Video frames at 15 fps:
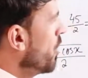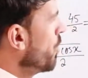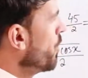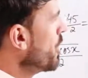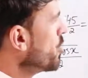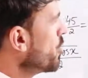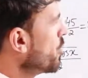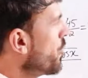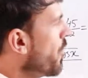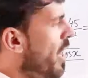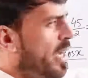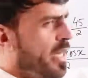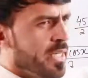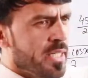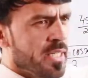We should
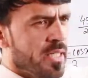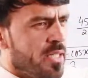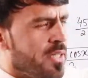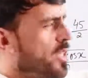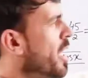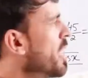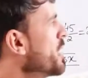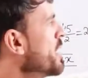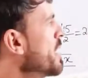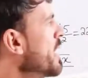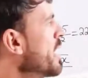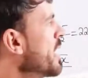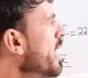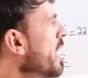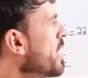find
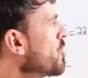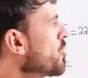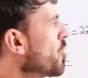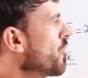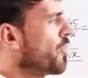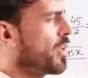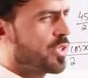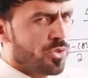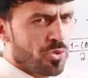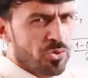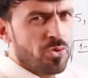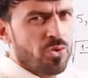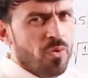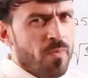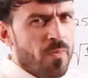tangent x over
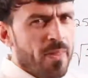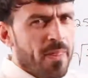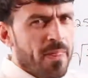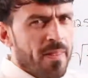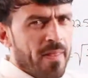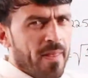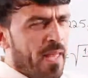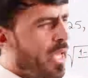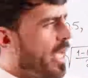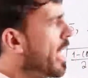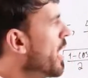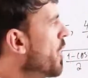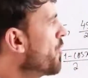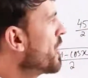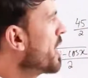2
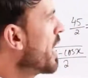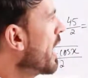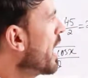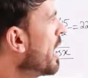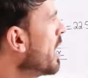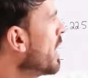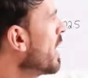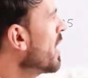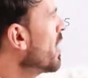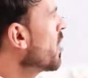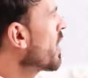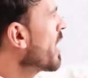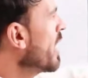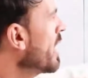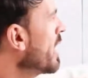if the angle
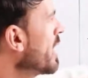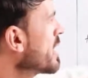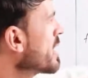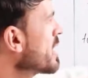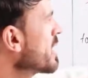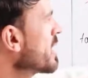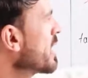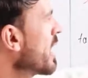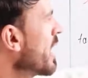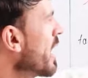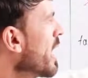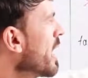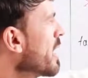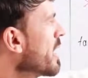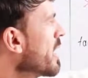locates
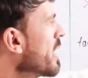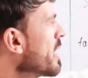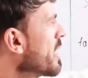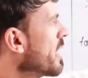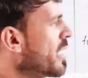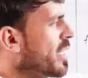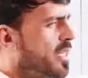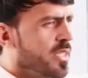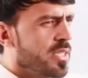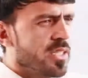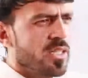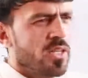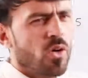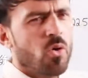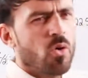in the third
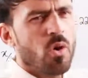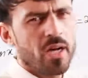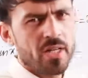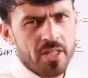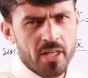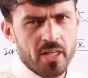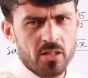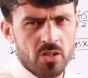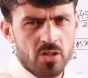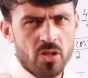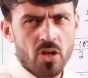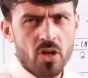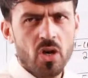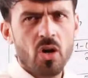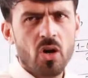quadrant,
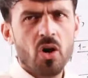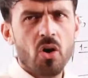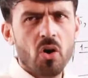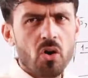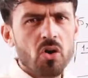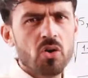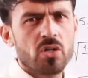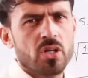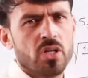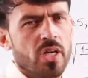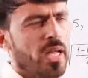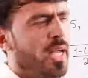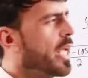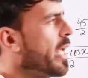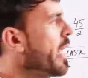or
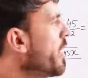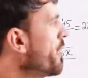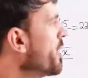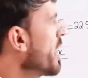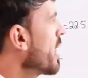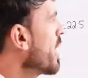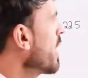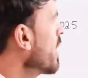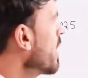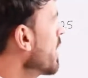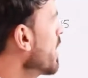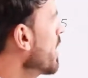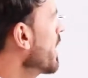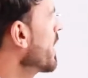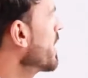if the
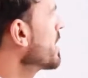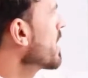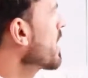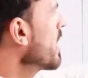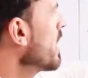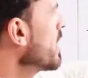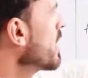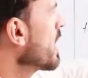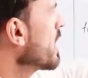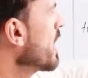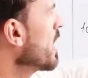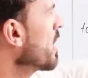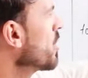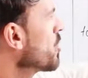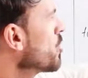angle is greater
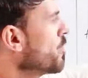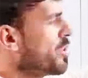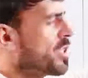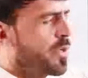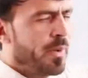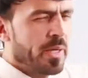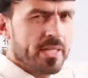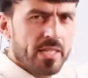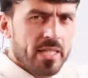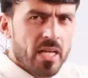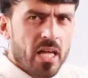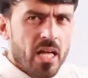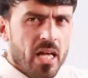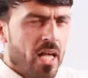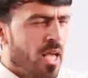than
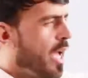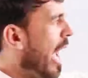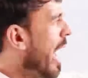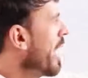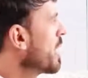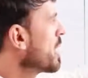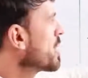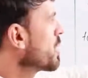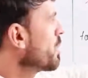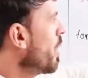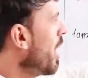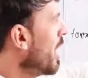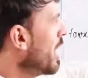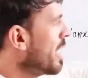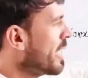270 and
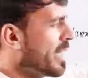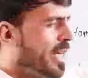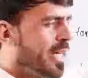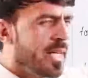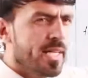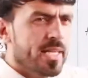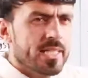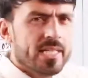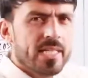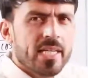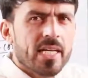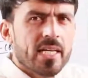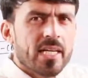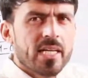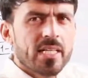smaller than
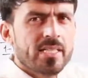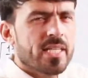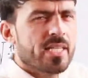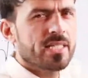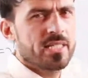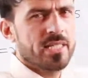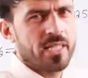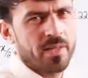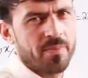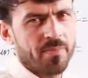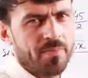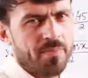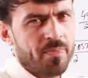360.